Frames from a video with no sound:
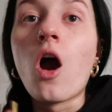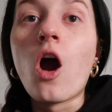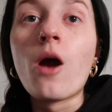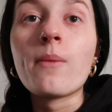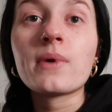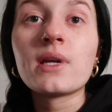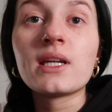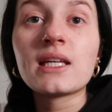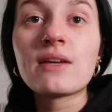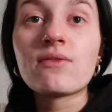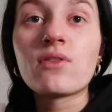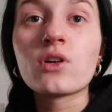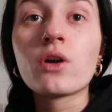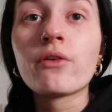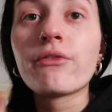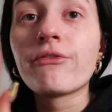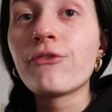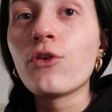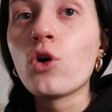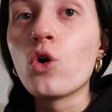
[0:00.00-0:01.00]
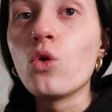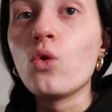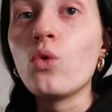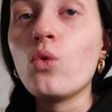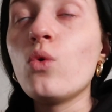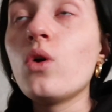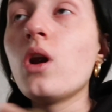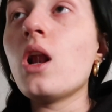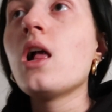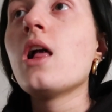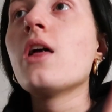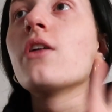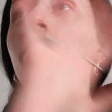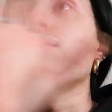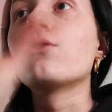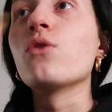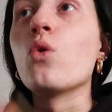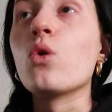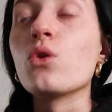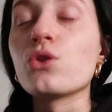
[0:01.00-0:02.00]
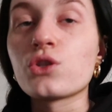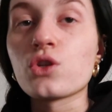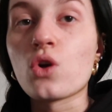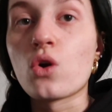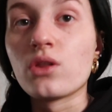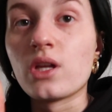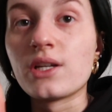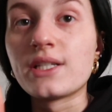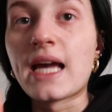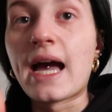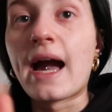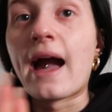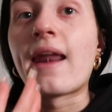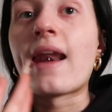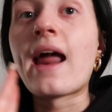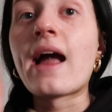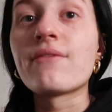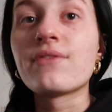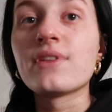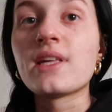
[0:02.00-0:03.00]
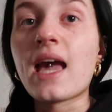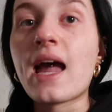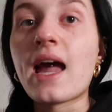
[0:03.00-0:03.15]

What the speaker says: I'm going to give like a full thoughts on the tan at the